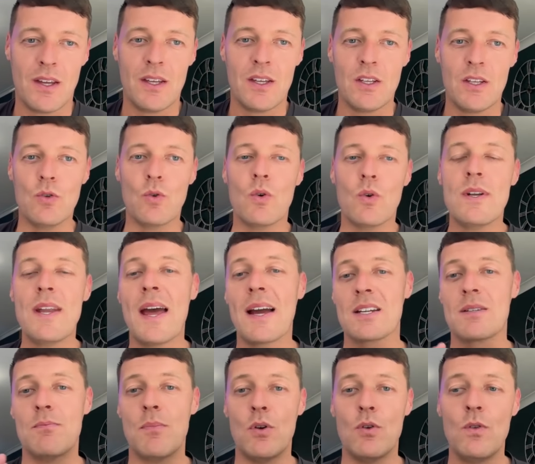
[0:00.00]
your
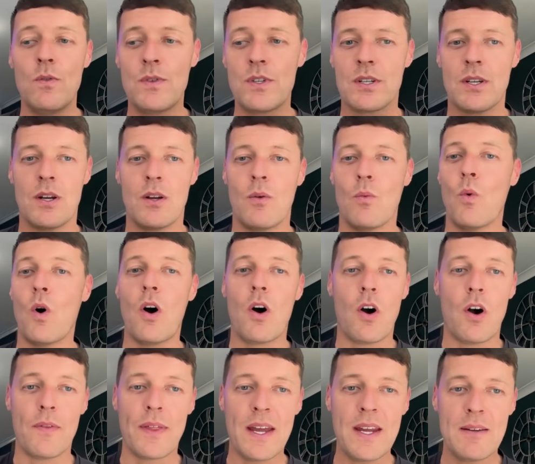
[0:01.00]
next moves, what
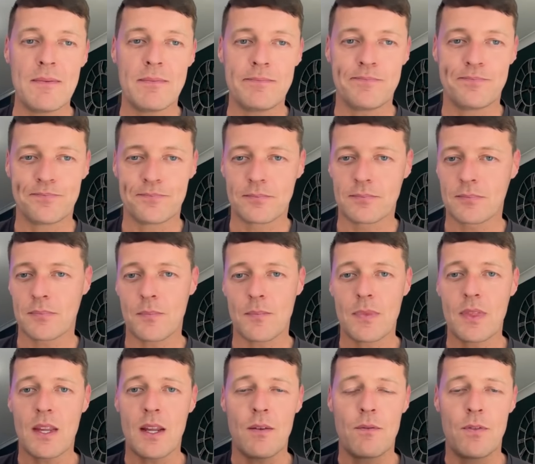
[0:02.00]
are they?
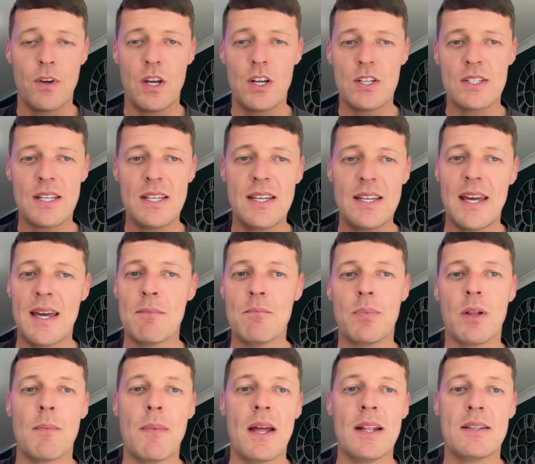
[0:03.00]
Firstly,
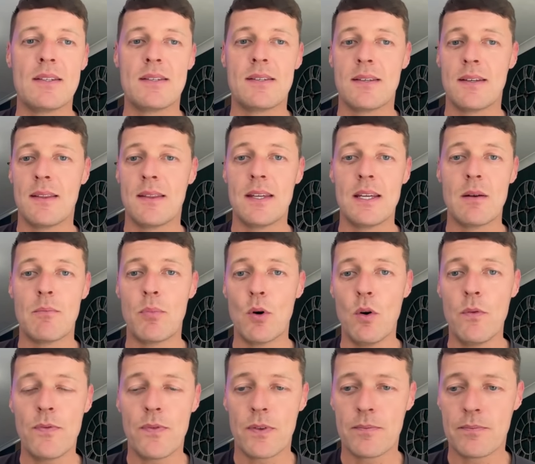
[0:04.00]
implement the
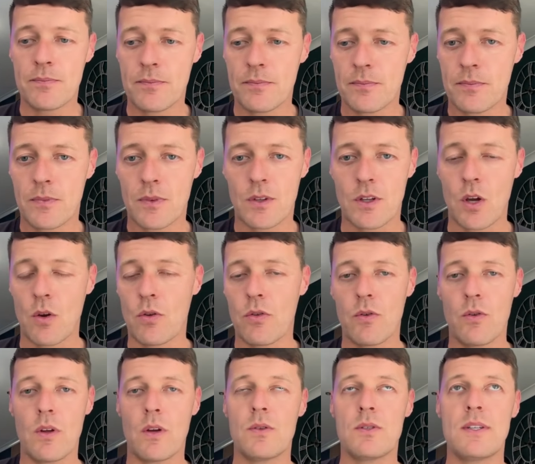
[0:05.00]
above. Go
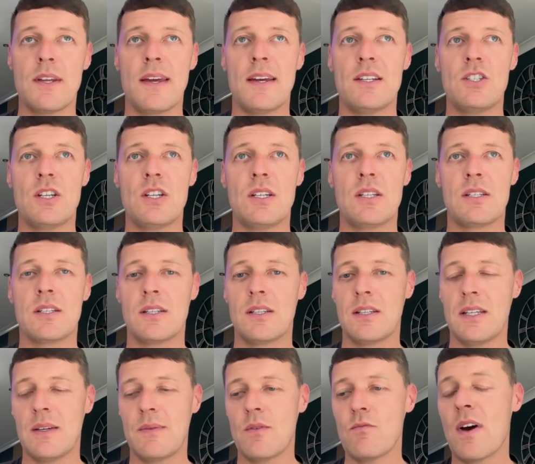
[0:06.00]
through those stages,
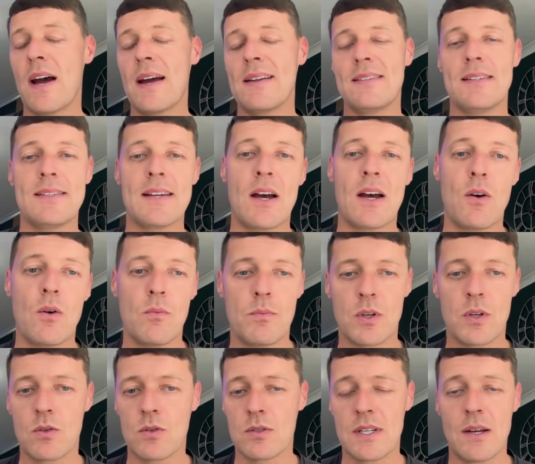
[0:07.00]
even write it down
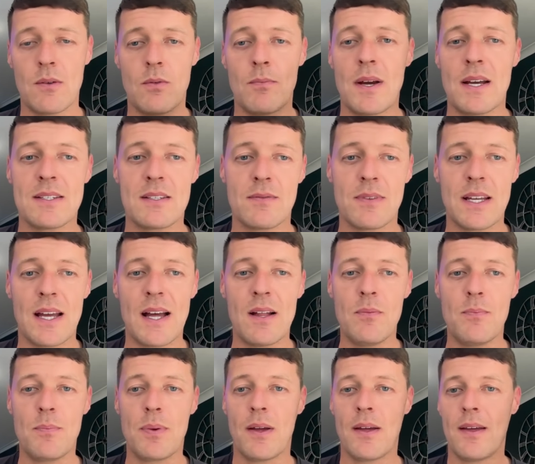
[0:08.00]
because that will massively
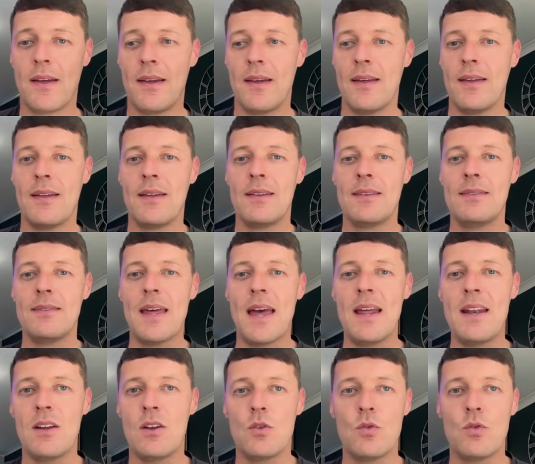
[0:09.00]
help. Then